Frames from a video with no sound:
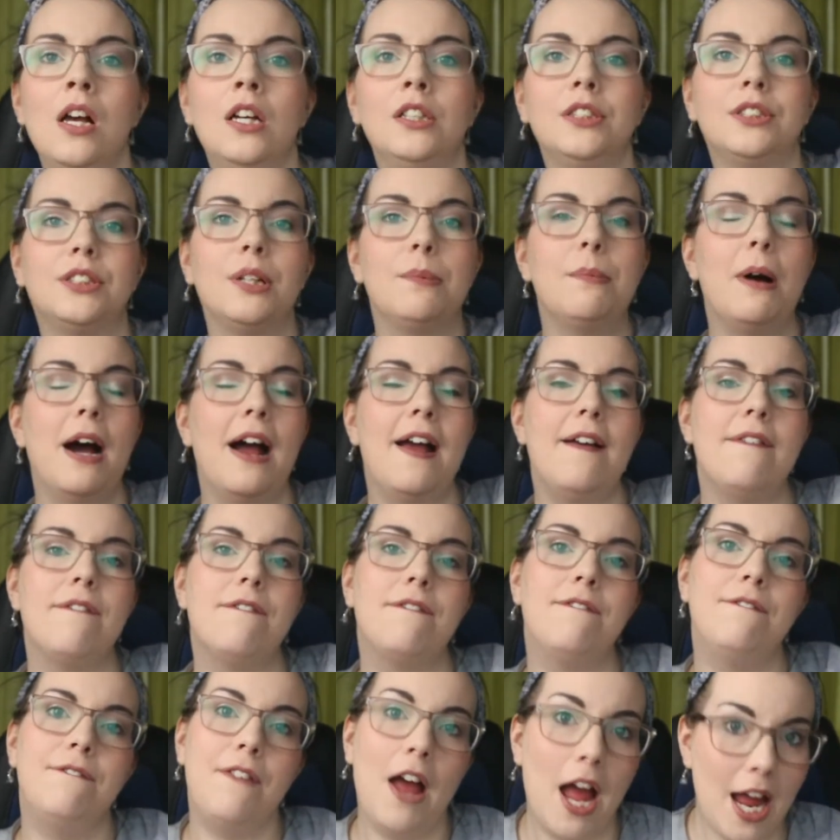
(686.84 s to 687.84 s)
So my
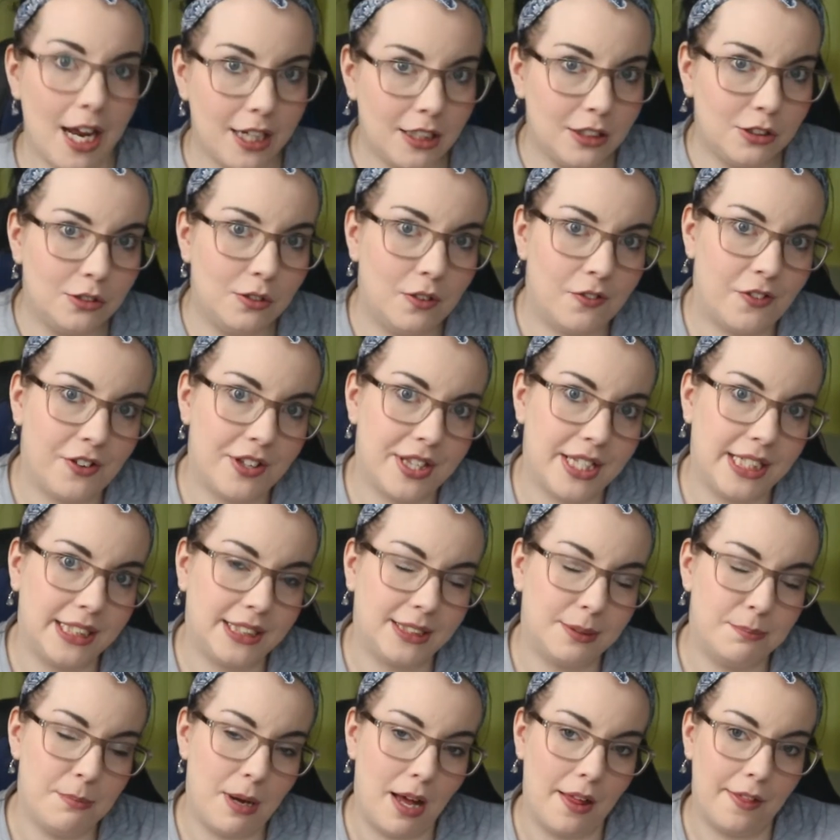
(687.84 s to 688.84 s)
fail for
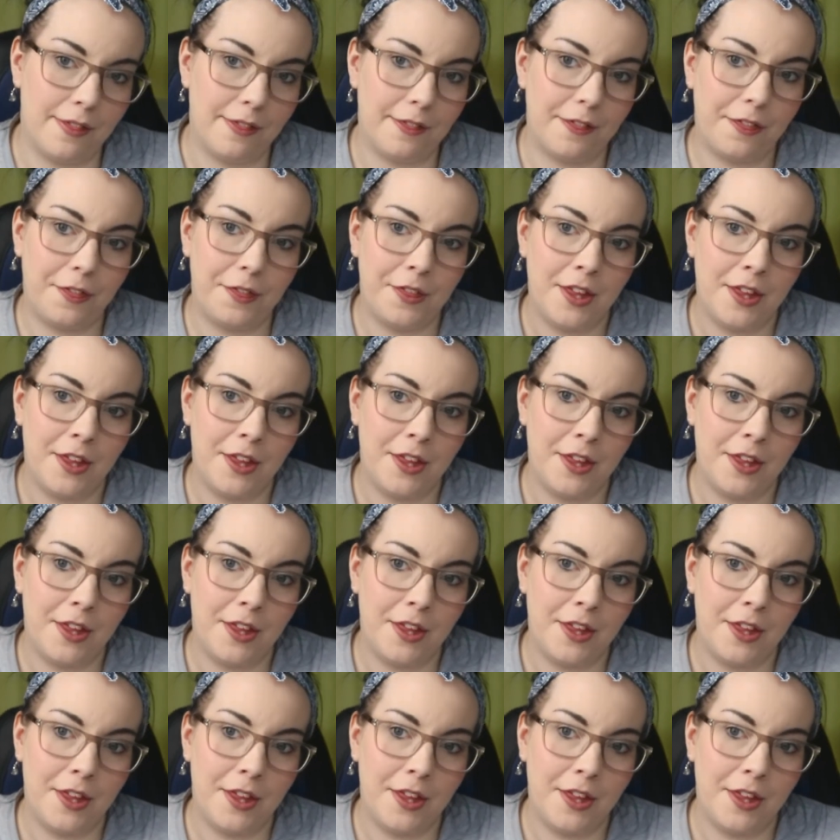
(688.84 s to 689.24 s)
this month